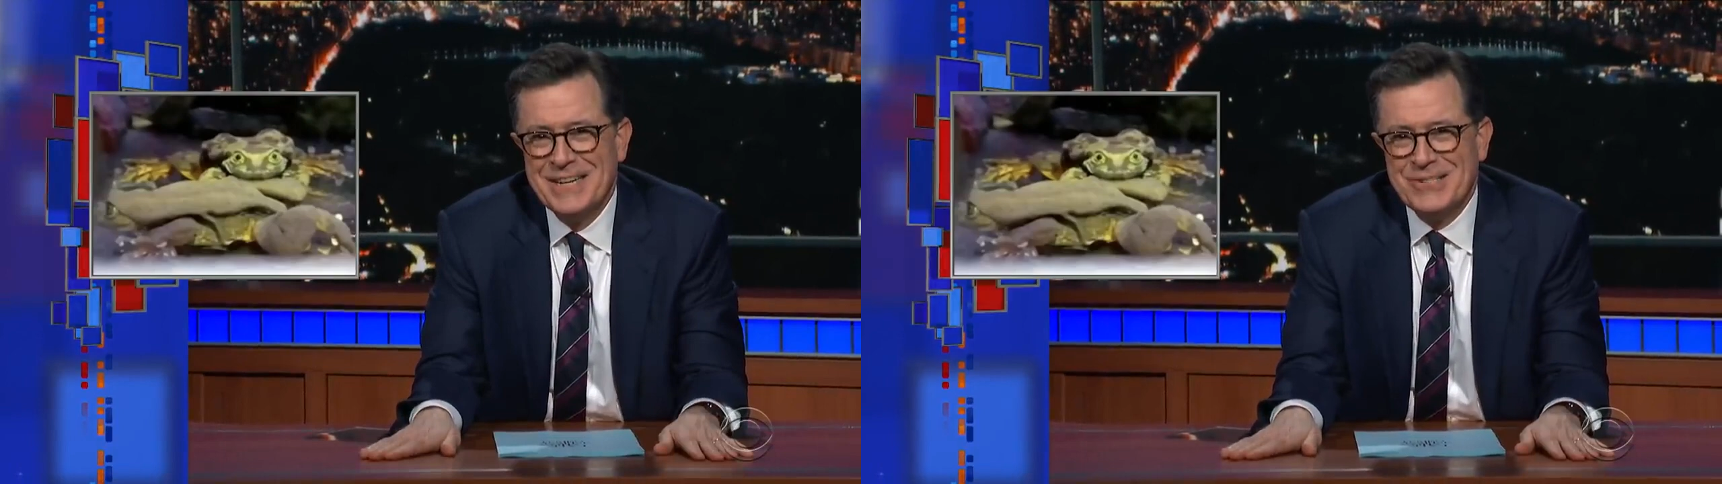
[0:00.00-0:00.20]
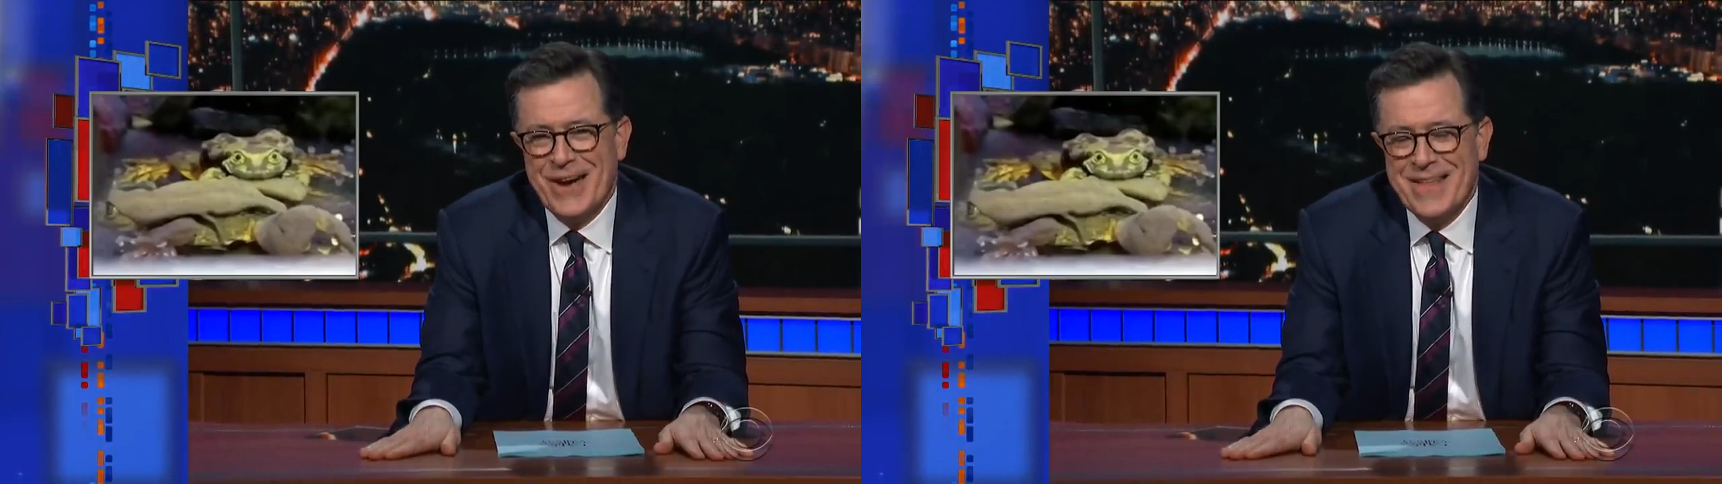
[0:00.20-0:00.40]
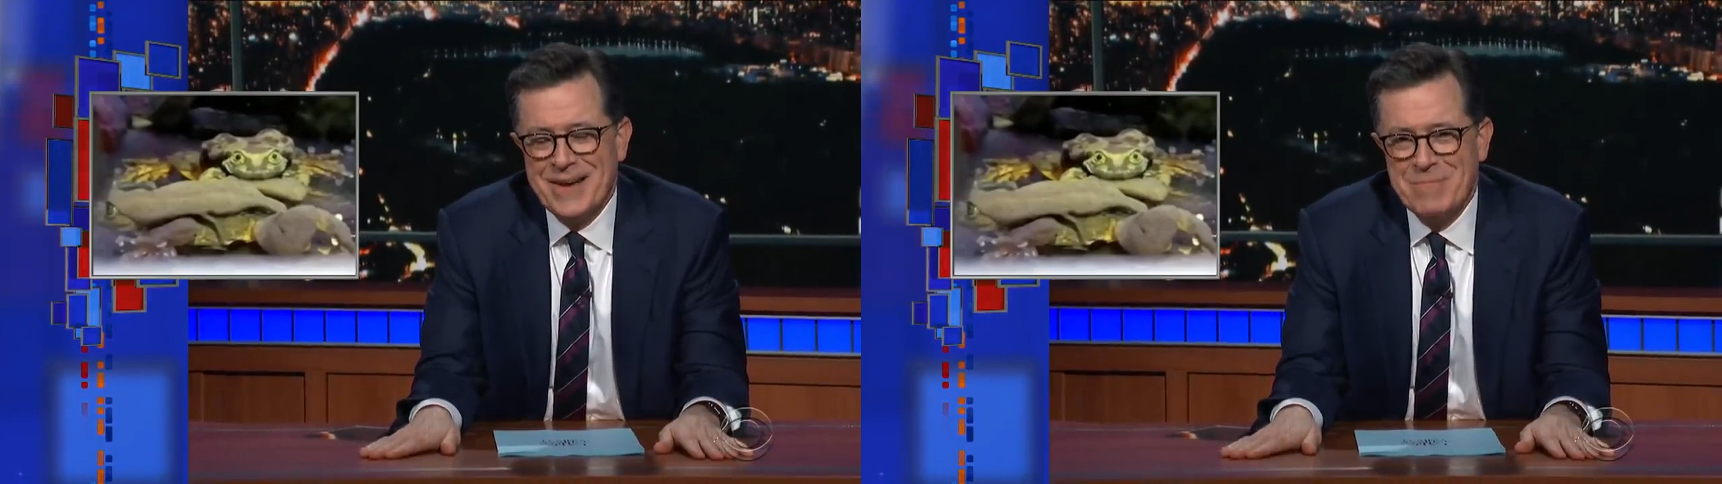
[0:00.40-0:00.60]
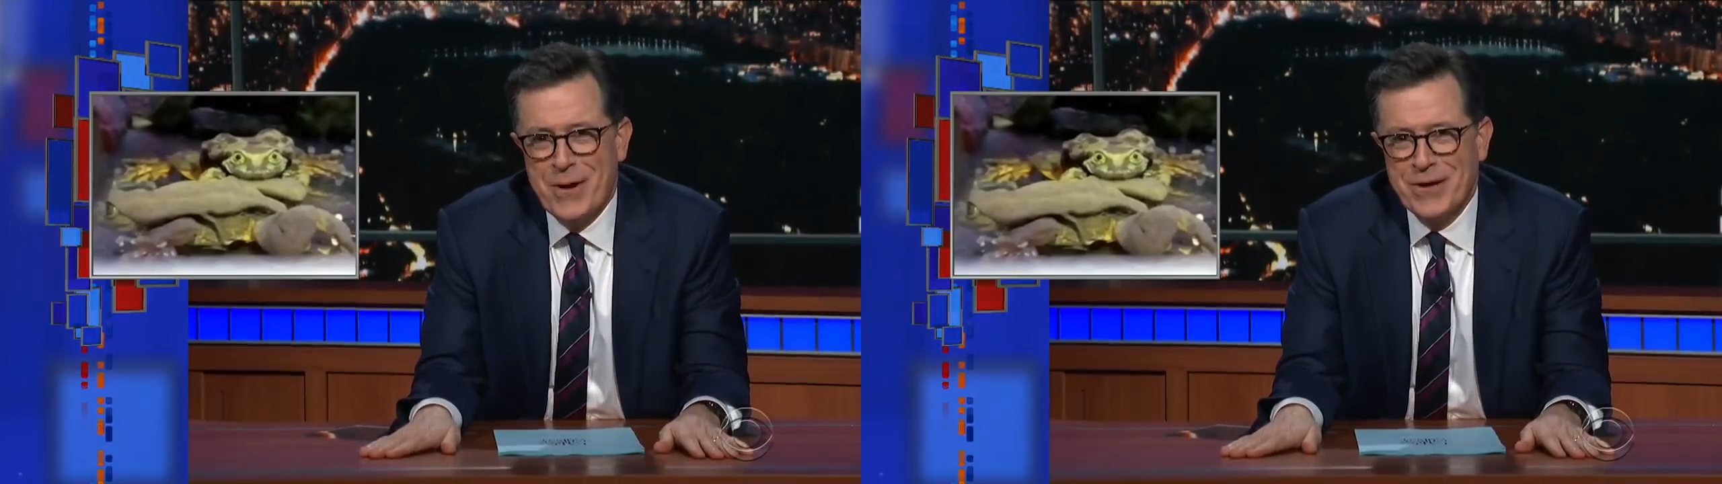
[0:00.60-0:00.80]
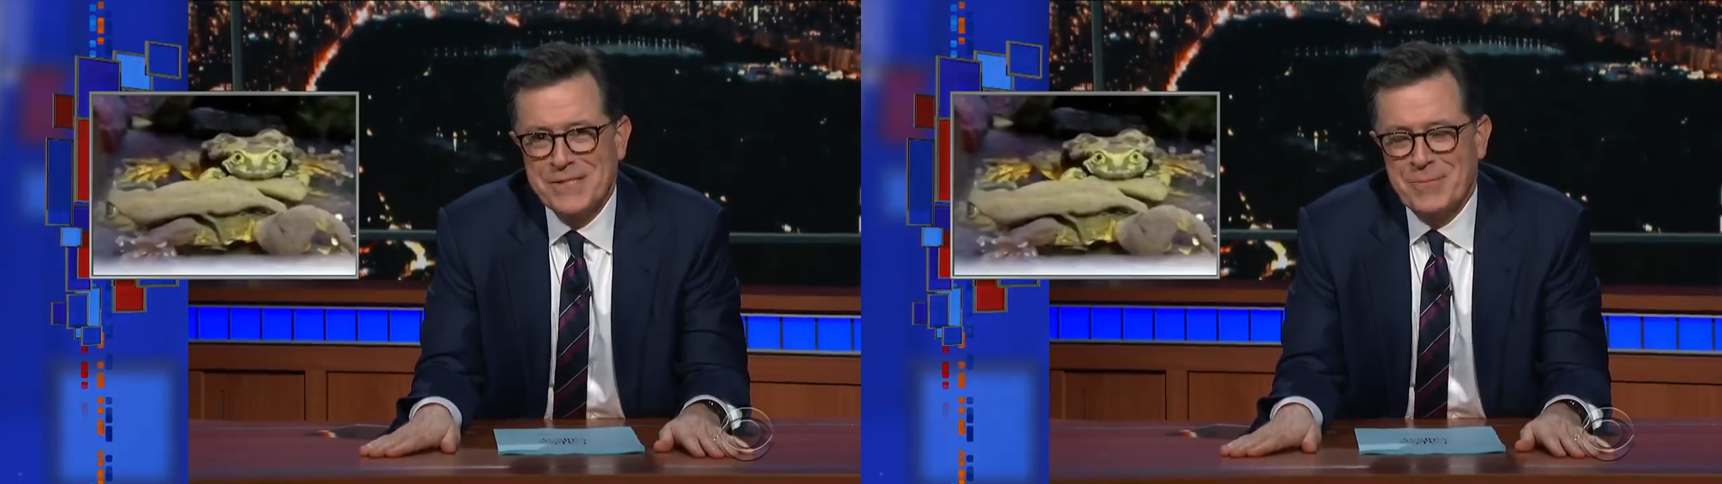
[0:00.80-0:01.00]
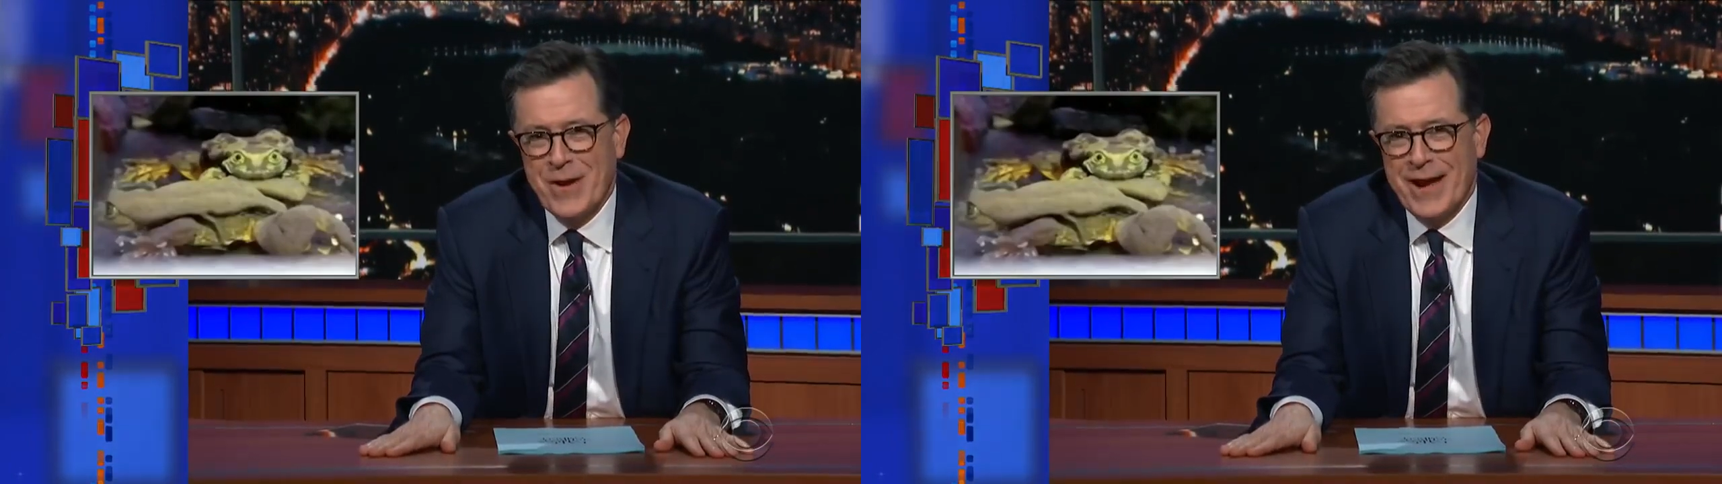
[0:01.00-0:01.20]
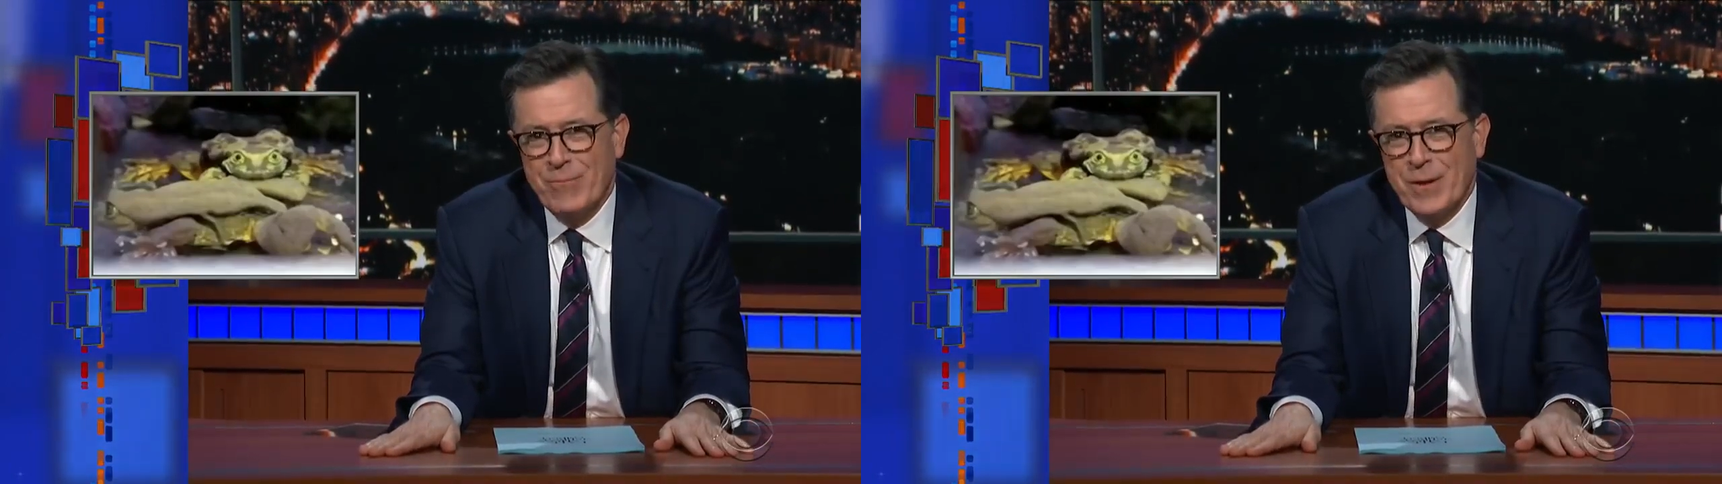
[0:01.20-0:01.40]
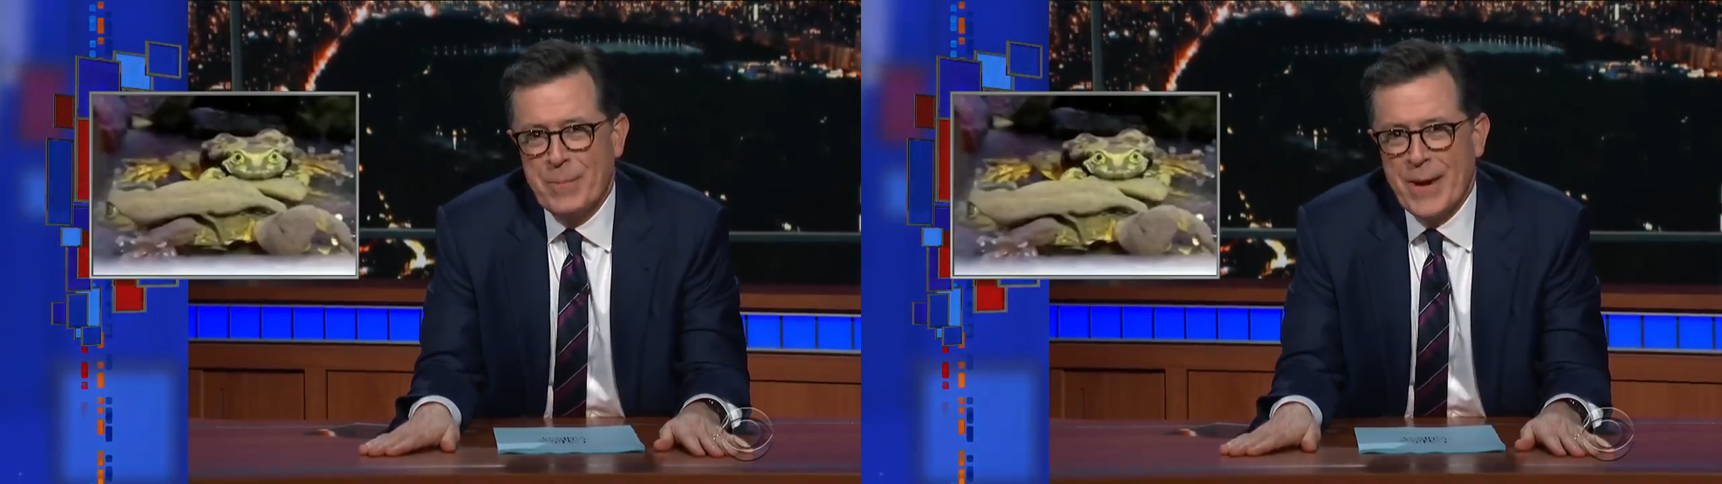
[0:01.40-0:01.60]
try that in a bar some
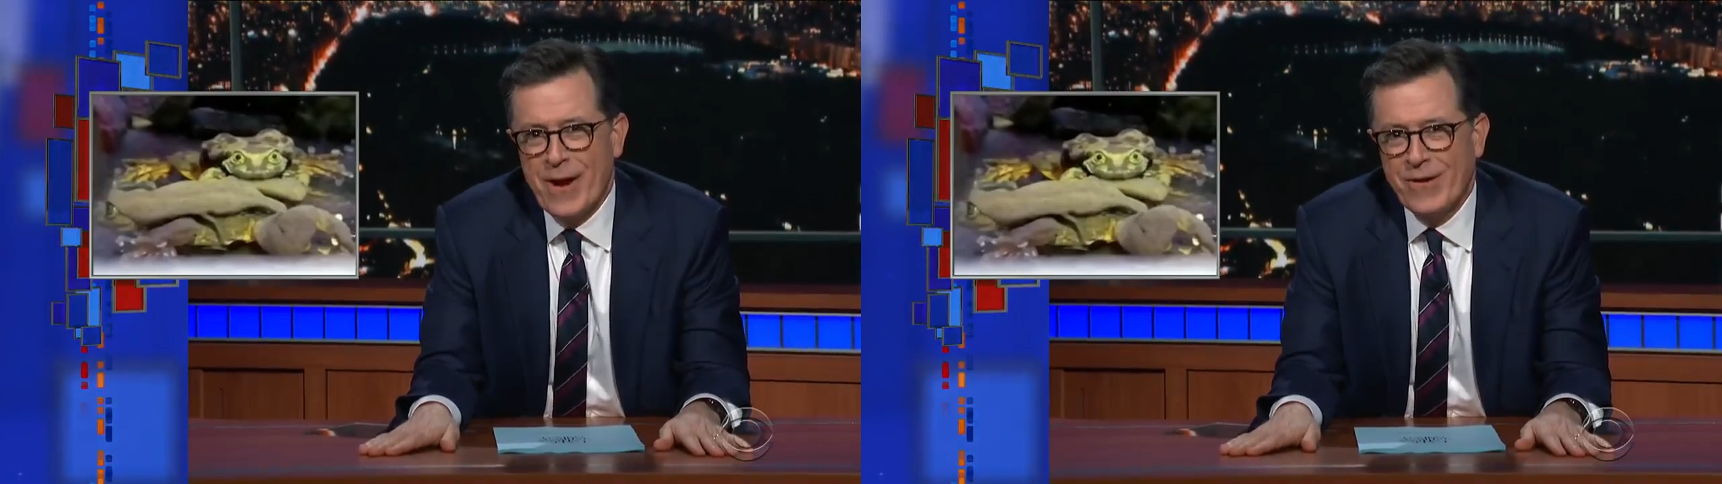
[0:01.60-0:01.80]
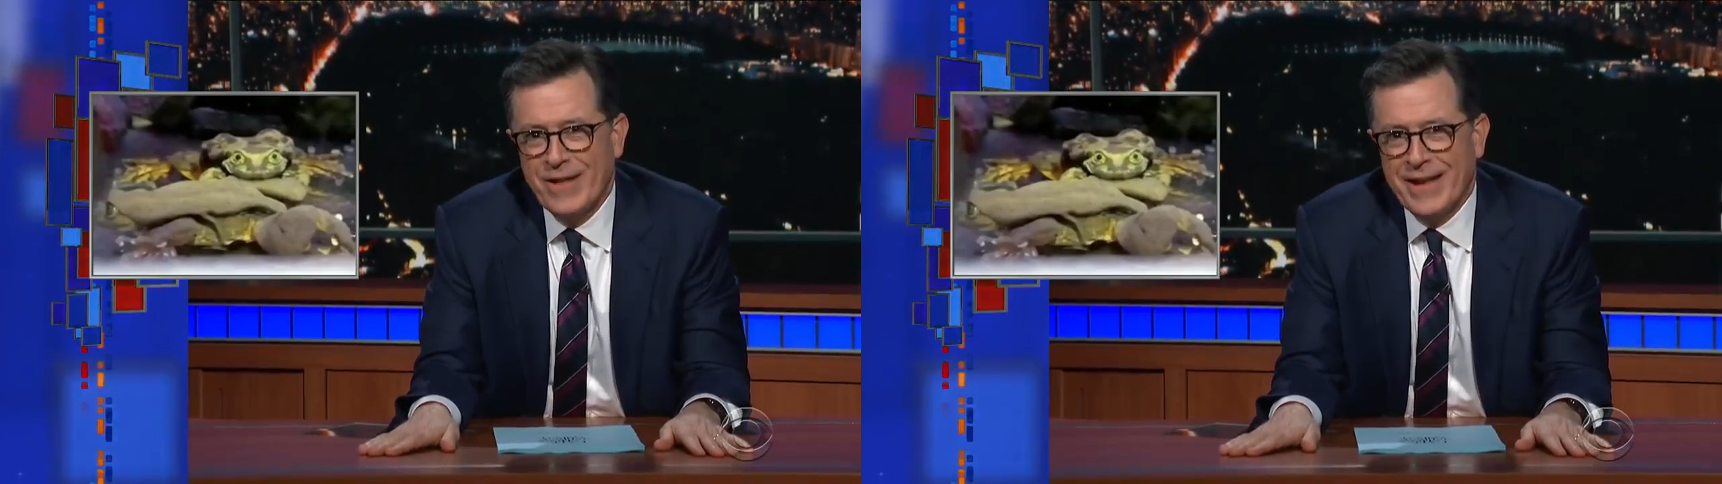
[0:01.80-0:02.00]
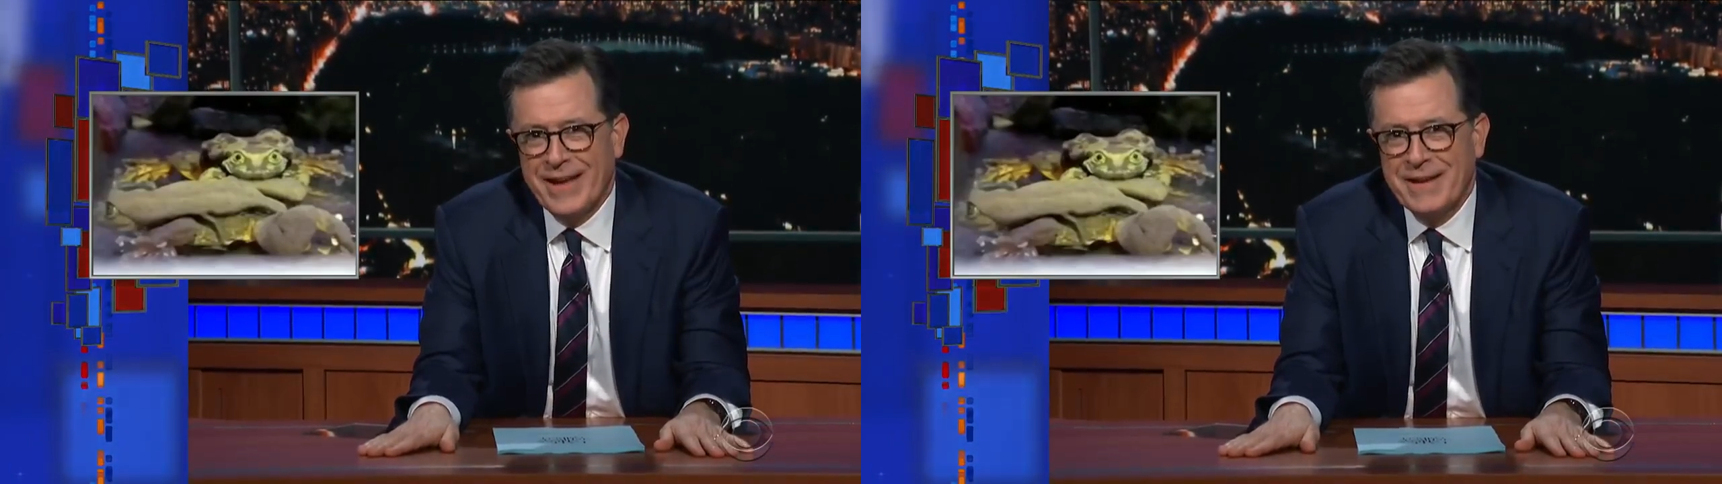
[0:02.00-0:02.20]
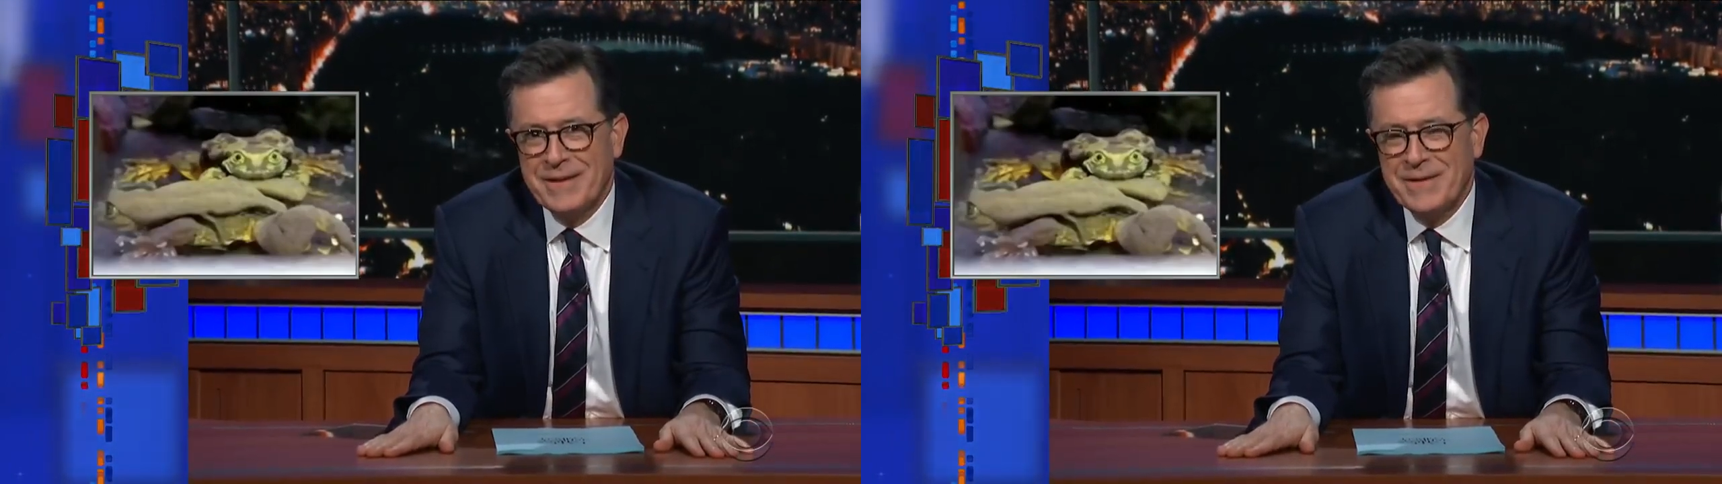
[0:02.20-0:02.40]
night. Well, apparently,